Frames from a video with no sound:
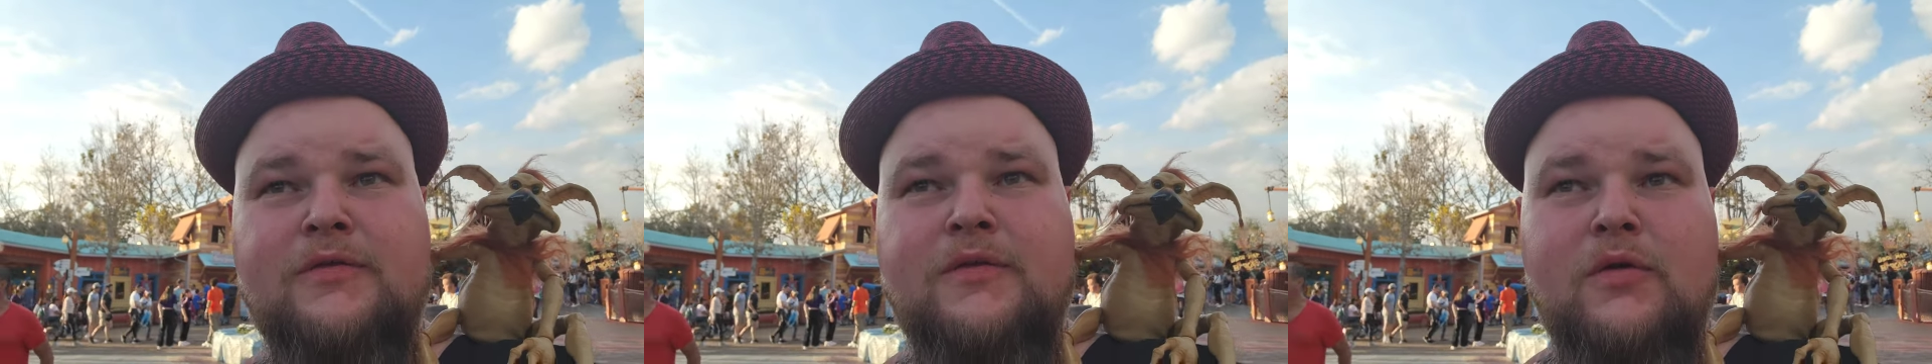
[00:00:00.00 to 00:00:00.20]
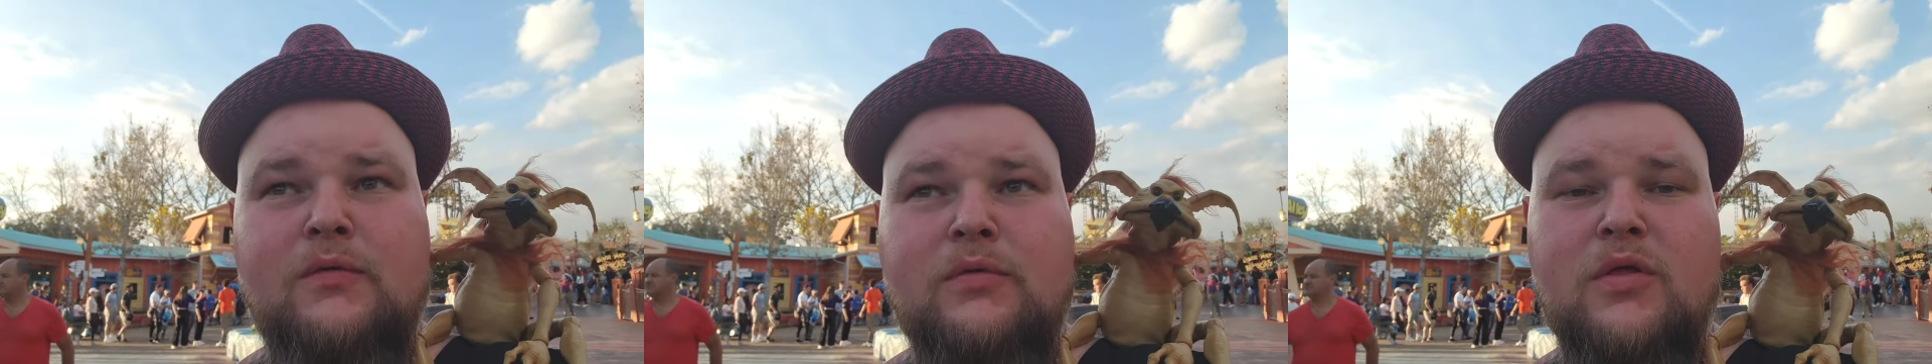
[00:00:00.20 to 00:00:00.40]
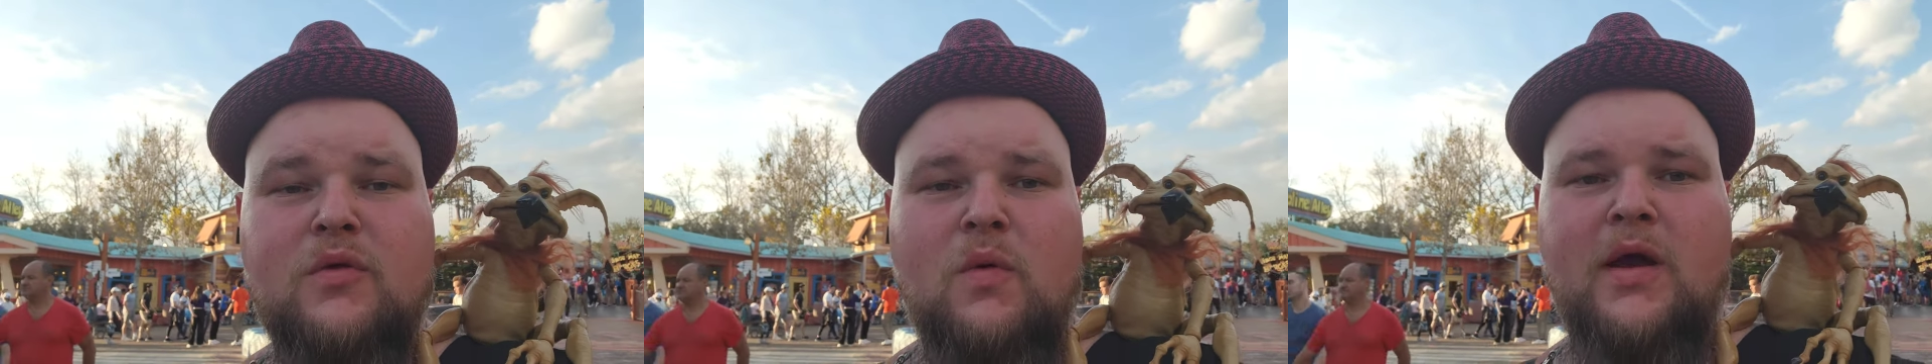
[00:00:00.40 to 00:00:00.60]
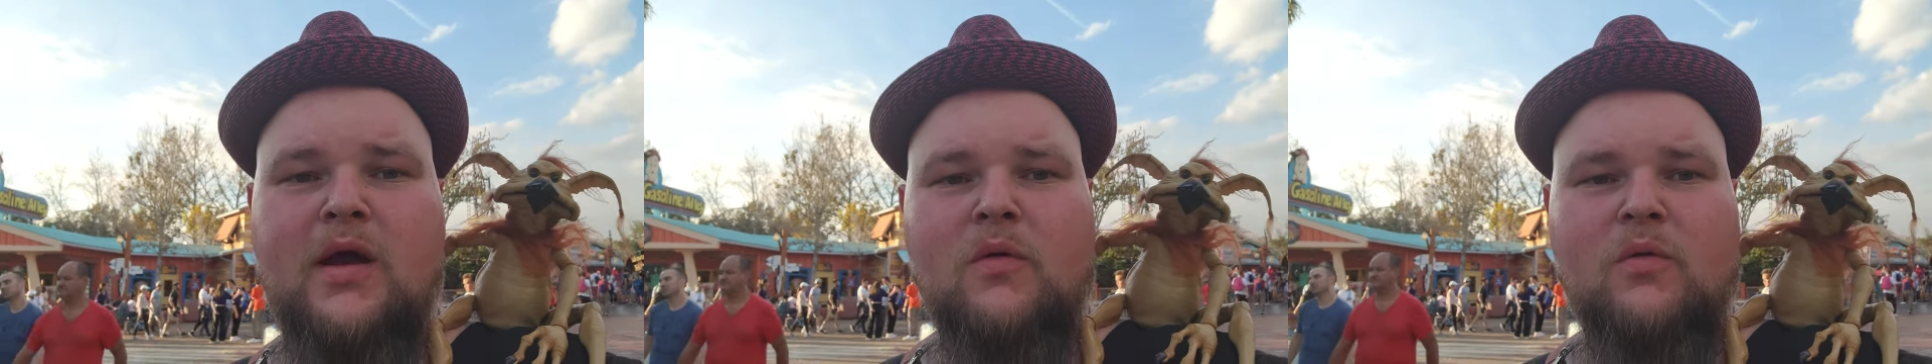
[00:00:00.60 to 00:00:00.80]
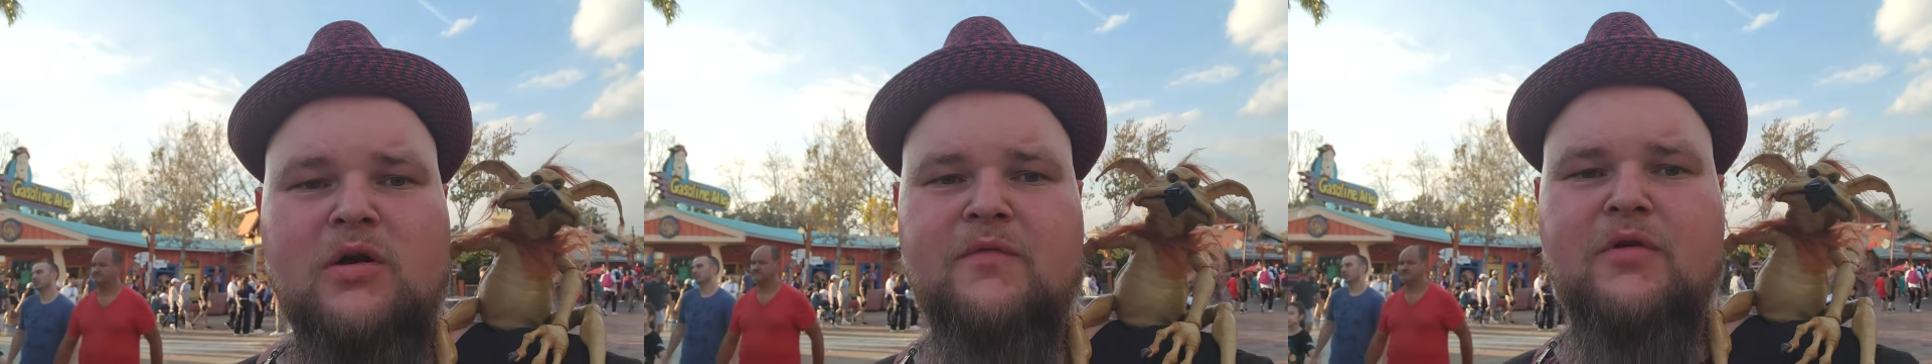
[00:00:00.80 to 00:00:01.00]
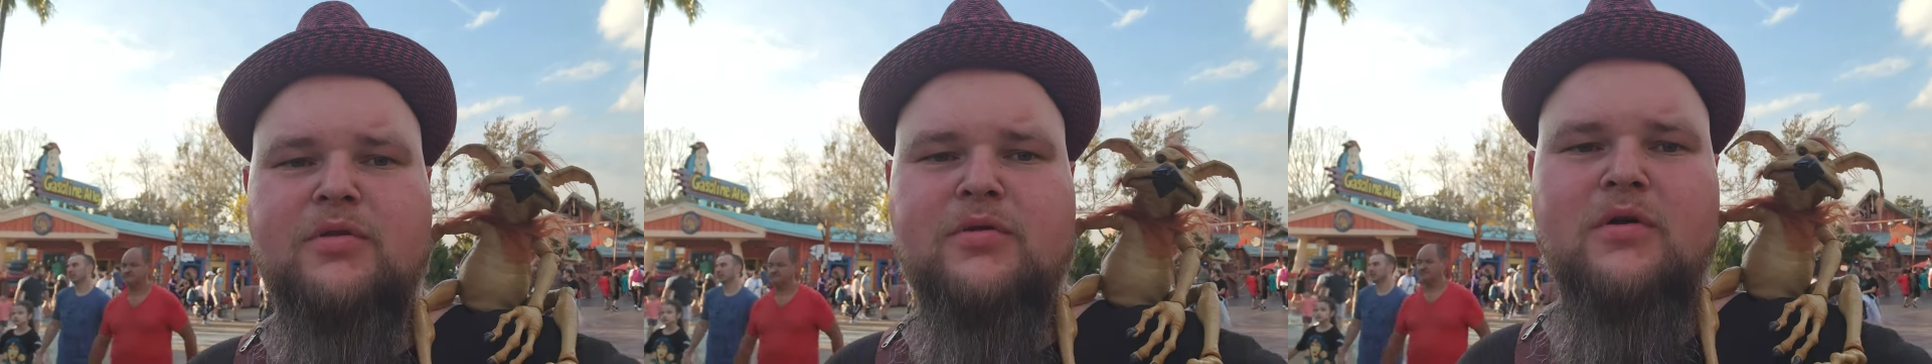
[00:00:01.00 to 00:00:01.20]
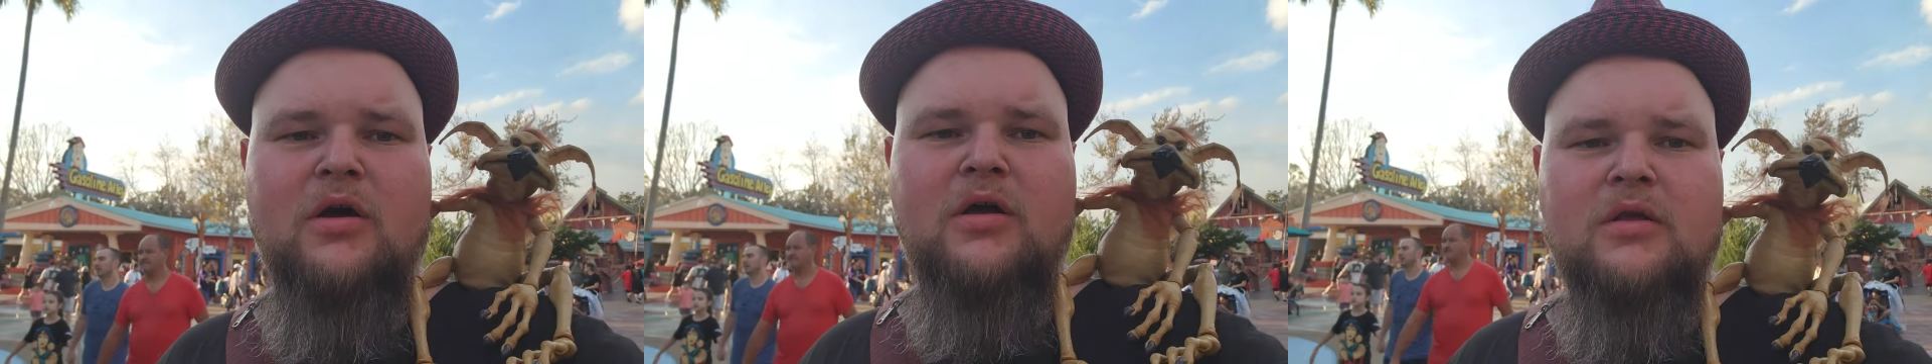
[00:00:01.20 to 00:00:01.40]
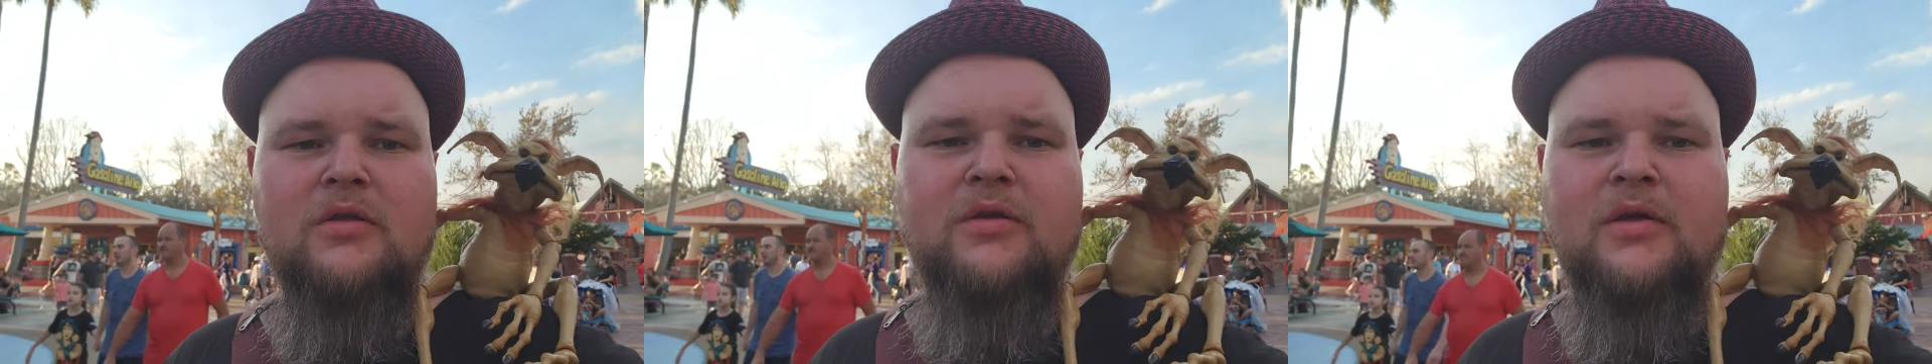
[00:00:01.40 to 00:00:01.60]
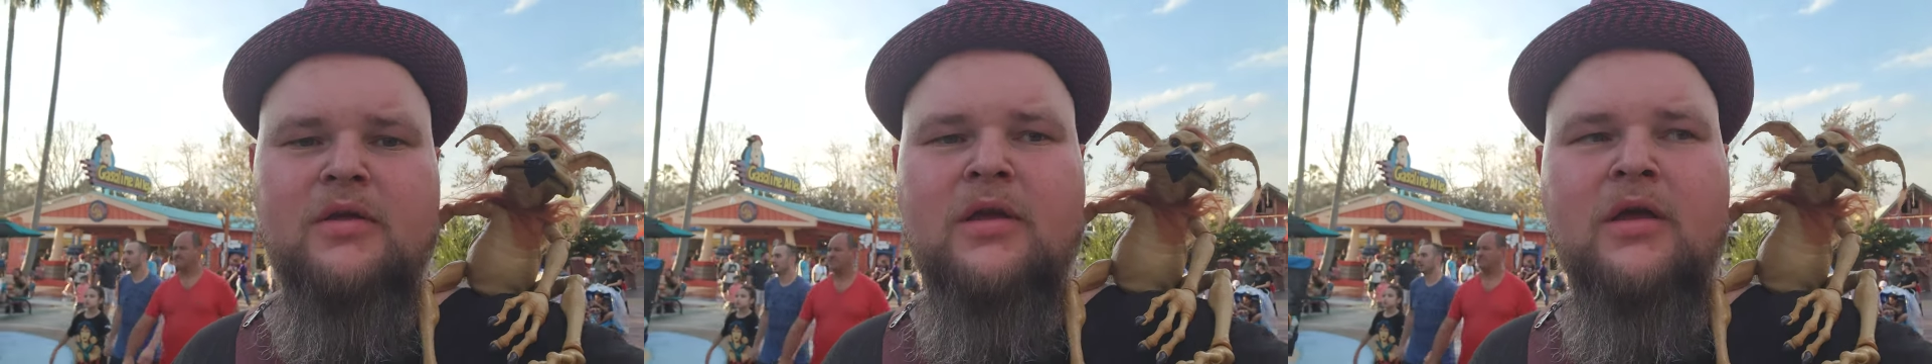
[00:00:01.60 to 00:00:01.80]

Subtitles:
Toon Square, whatever it's called.